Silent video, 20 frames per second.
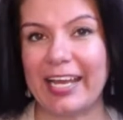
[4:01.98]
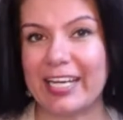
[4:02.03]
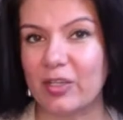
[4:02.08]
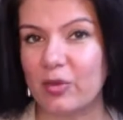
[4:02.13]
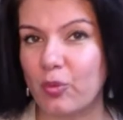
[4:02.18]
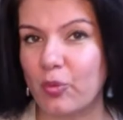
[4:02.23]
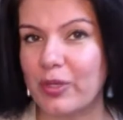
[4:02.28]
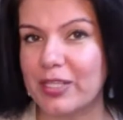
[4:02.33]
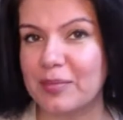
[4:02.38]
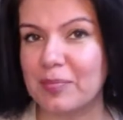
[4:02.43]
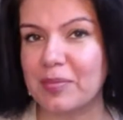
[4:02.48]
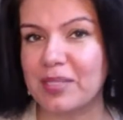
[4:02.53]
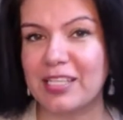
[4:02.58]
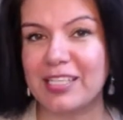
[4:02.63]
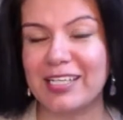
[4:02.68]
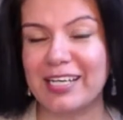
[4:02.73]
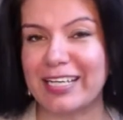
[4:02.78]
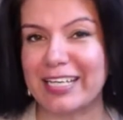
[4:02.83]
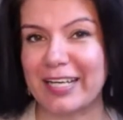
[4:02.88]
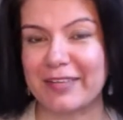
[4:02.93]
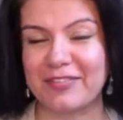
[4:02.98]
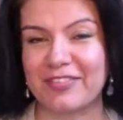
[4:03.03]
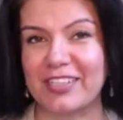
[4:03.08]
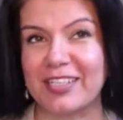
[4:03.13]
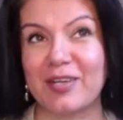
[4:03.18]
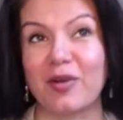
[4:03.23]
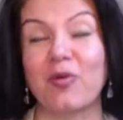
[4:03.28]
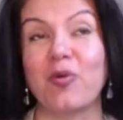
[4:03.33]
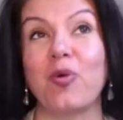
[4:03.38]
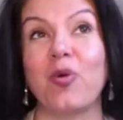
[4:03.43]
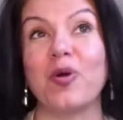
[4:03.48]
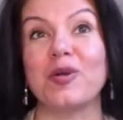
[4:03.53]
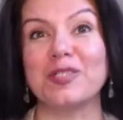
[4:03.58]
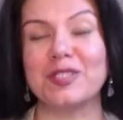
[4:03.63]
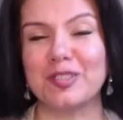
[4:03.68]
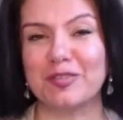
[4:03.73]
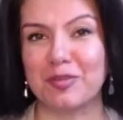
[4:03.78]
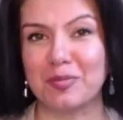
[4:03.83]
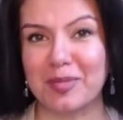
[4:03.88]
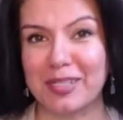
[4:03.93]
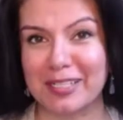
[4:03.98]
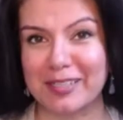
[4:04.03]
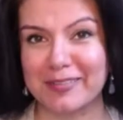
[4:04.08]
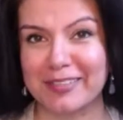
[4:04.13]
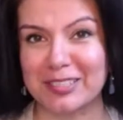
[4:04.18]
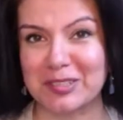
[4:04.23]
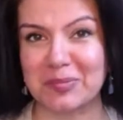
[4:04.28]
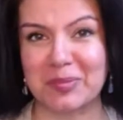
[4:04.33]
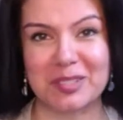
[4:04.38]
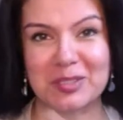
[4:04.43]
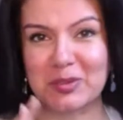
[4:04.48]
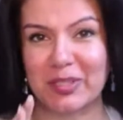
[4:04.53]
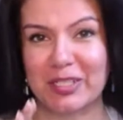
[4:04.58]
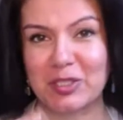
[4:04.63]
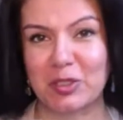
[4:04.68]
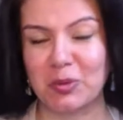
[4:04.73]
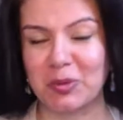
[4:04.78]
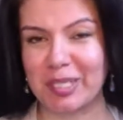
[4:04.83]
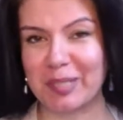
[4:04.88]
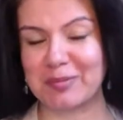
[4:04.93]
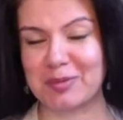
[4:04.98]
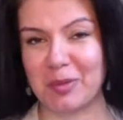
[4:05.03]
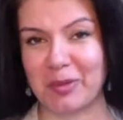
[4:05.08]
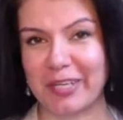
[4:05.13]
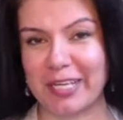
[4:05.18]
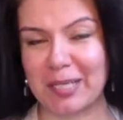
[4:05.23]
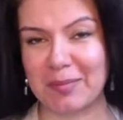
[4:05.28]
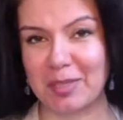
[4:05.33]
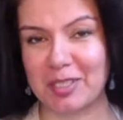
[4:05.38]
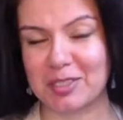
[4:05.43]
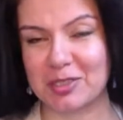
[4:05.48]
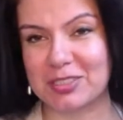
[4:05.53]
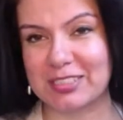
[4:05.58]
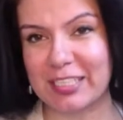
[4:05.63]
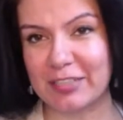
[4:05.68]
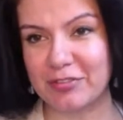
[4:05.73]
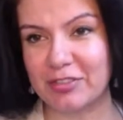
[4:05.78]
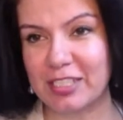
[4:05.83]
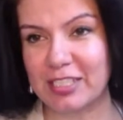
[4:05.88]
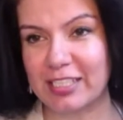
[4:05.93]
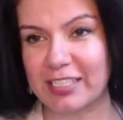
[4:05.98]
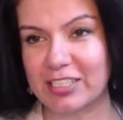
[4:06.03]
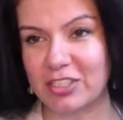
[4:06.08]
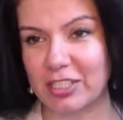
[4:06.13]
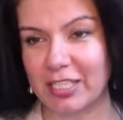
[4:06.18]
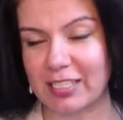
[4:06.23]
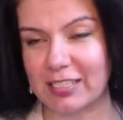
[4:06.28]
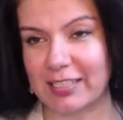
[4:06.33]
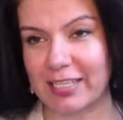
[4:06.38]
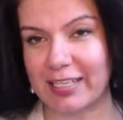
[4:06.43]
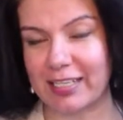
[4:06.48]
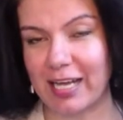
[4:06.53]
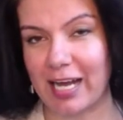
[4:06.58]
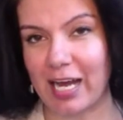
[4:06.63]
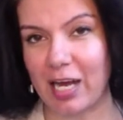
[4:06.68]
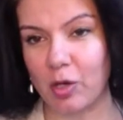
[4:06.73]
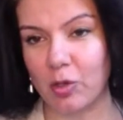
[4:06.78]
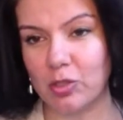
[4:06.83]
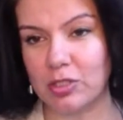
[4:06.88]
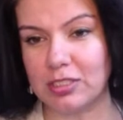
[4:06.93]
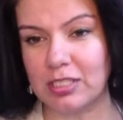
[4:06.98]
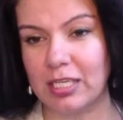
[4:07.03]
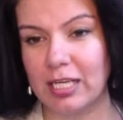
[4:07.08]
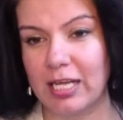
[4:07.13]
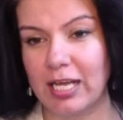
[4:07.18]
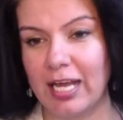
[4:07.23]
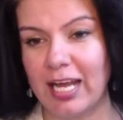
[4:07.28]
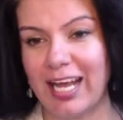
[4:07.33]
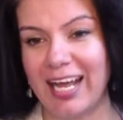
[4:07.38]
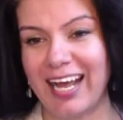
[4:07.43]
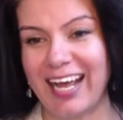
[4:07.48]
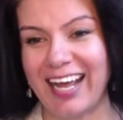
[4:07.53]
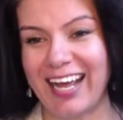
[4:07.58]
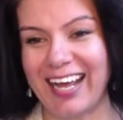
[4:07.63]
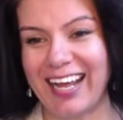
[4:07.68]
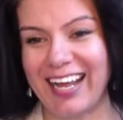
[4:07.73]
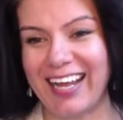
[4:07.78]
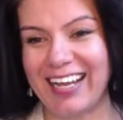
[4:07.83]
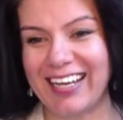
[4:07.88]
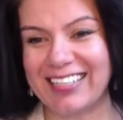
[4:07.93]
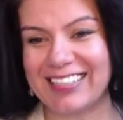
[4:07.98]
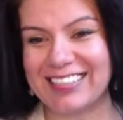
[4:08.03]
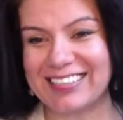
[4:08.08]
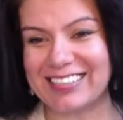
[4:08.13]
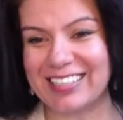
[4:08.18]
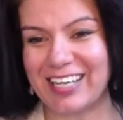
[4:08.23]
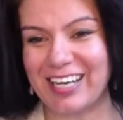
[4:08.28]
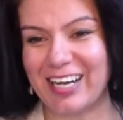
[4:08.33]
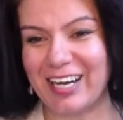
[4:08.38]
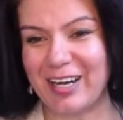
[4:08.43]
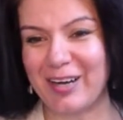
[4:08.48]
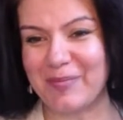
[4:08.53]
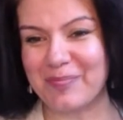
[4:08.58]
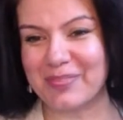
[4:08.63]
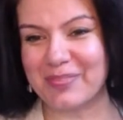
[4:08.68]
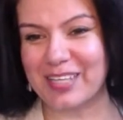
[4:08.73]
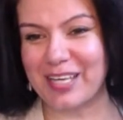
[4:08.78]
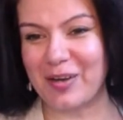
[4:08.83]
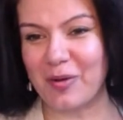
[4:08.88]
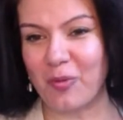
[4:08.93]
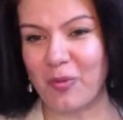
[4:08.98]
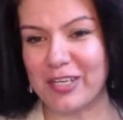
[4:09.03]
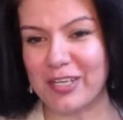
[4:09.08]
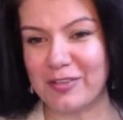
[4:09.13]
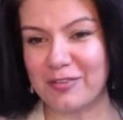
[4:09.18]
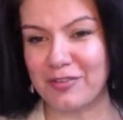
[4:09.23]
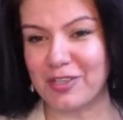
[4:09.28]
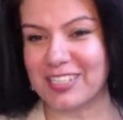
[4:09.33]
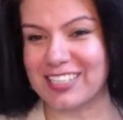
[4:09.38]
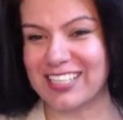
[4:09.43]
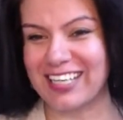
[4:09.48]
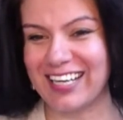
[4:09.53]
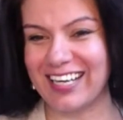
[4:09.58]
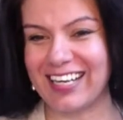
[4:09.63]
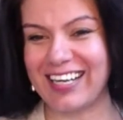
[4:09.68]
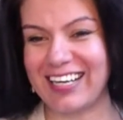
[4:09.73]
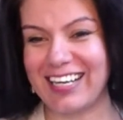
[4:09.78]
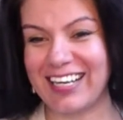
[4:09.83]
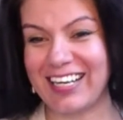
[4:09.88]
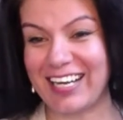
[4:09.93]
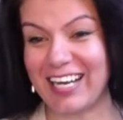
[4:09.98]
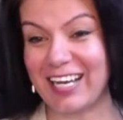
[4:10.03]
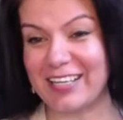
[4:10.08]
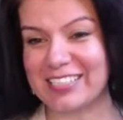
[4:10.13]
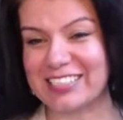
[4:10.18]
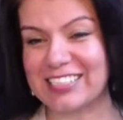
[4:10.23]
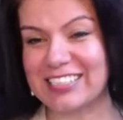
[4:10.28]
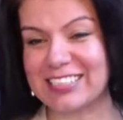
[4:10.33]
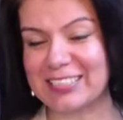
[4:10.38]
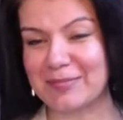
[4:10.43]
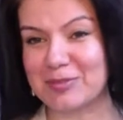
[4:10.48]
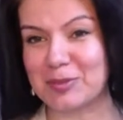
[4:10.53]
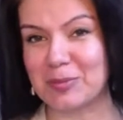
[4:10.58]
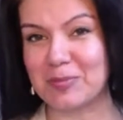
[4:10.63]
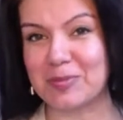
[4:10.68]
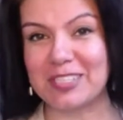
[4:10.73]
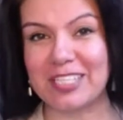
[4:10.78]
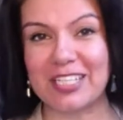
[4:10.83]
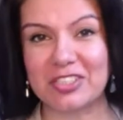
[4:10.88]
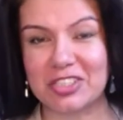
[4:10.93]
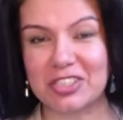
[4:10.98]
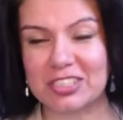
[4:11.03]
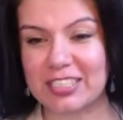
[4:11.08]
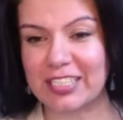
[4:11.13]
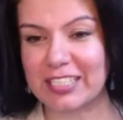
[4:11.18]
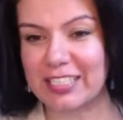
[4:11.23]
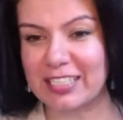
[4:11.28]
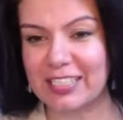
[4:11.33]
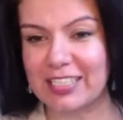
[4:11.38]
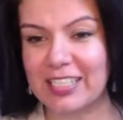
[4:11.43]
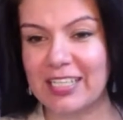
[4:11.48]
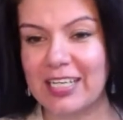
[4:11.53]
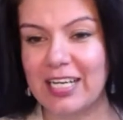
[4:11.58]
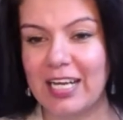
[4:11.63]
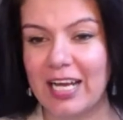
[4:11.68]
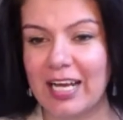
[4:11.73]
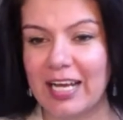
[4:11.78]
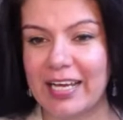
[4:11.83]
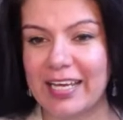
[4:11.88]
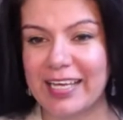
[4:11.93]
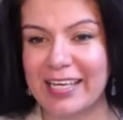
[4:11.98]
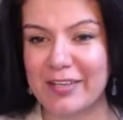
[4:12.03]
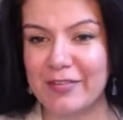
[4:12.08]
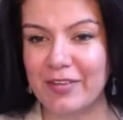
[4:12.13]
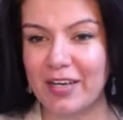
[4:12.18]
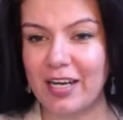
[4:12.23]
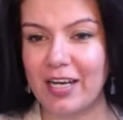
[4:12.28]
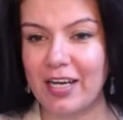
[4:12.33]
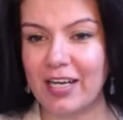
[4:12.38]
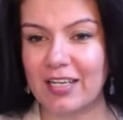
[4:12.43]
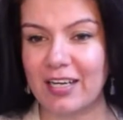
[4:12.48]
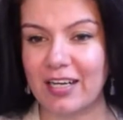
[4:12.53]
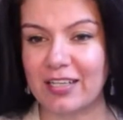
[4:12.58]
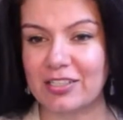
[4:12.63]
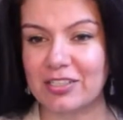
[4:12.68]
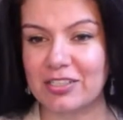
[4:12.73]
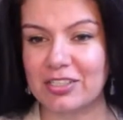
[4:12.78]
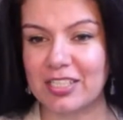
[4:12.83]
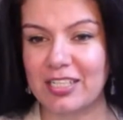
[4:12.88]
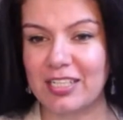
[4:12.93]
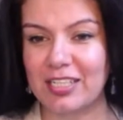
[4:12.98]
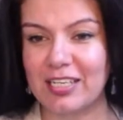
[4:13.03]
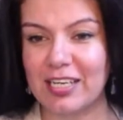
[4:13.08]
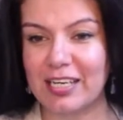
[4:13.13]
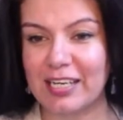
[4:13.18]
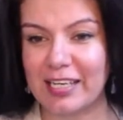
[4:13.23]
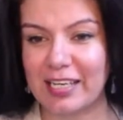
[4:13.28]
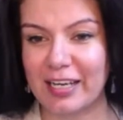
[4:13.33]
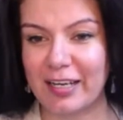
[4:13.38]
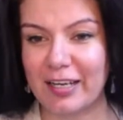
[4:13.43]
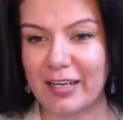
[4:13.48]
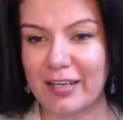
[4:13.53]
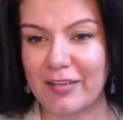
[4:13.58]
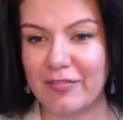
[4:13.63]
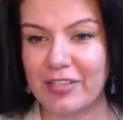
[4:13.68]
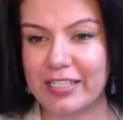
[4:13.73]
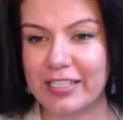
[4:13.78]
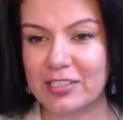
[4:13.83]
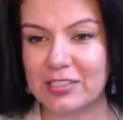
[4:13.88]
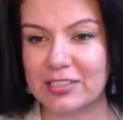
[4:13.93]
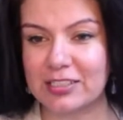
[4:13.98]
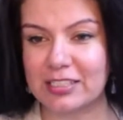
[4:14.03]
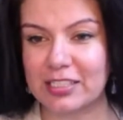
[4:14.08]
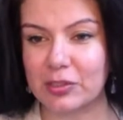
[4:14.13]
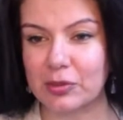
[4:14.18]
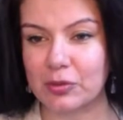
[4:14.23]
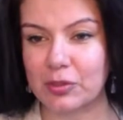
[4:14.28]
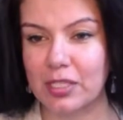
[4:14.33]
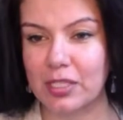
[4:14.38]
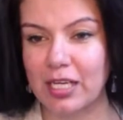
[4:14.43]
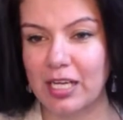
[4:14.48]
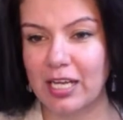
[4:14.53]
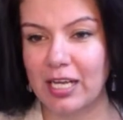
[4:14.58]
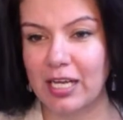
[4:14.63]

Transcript: And with me, and I've seen $250,000 resumes, so I know what I'm talking about. So definitely check that out. And wonderful. I see some superchargers here. Eva, Akanksha, lovely to see you.